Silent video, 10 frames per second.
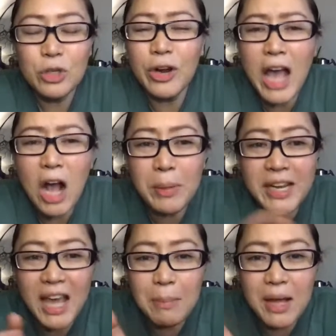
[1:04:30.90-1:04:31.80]
Sorry, how many
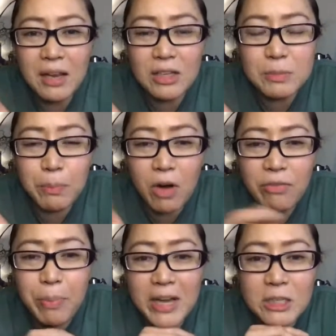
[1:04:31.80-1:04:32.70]
ml
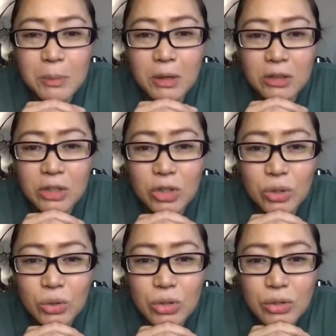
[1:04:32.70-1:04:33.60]
of breast milk did you
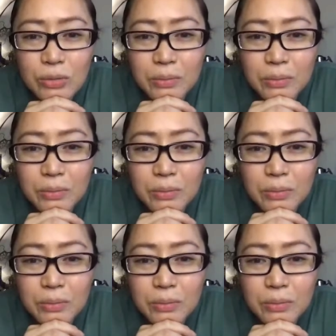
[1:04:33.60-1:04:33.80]
use?